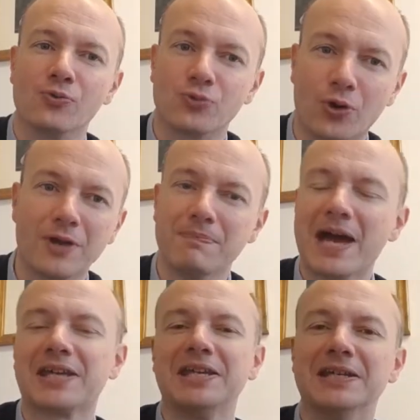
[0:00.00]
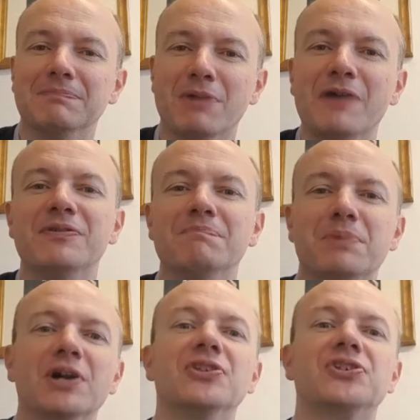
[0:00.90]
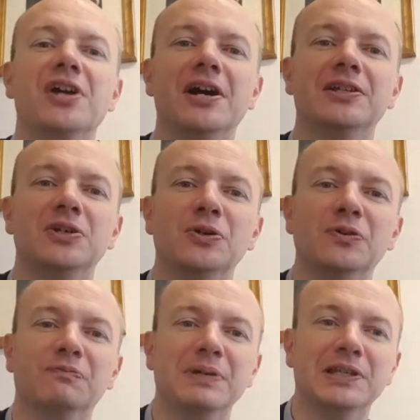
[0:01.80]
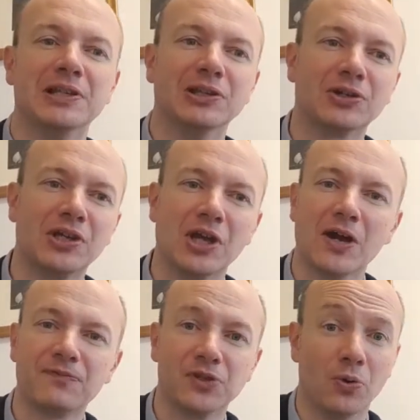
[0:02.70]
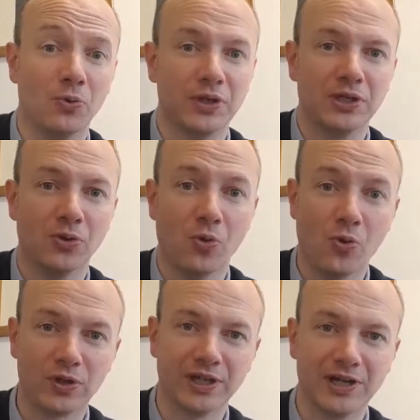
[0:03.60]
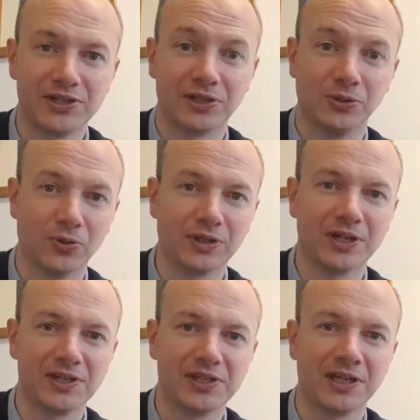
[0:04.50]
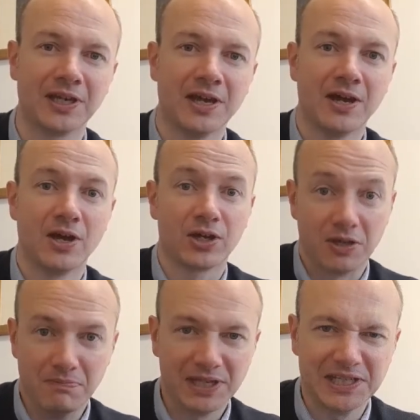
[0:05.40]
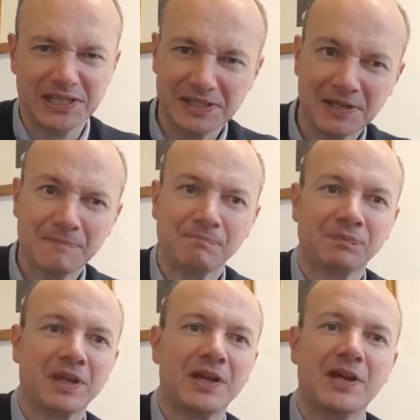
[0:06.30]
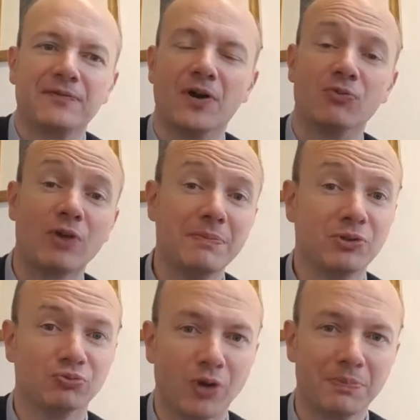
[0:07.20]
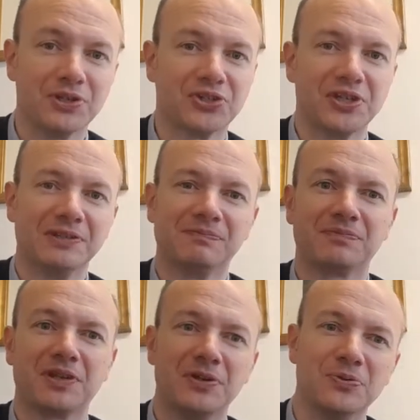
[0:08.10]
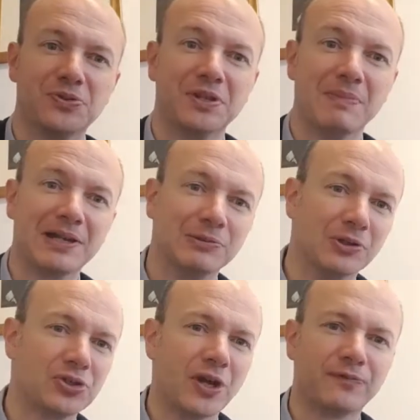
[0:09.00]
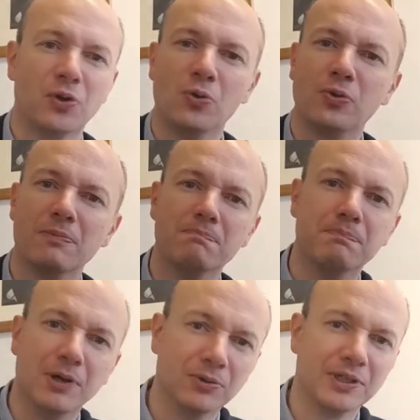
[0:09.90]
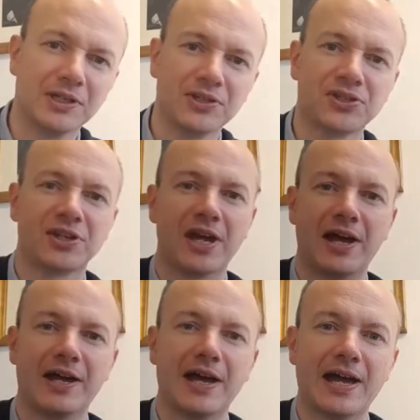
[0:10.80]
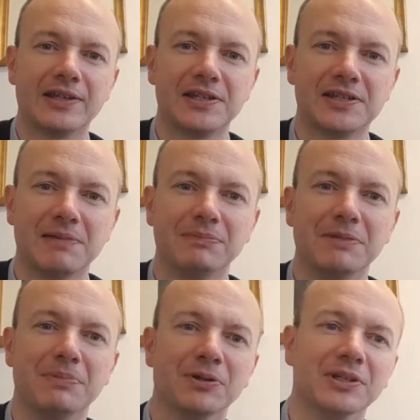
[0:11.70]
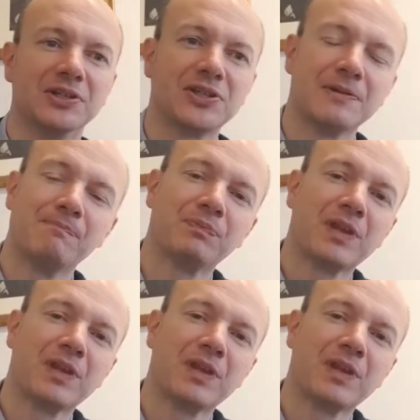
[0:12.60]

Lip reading: Roy Mackey and Mervyn Burnside, who have been looking after all the organising and the organising committees. For Raymond Robinson, who's the man who looks after all the buildings at assembly buildings.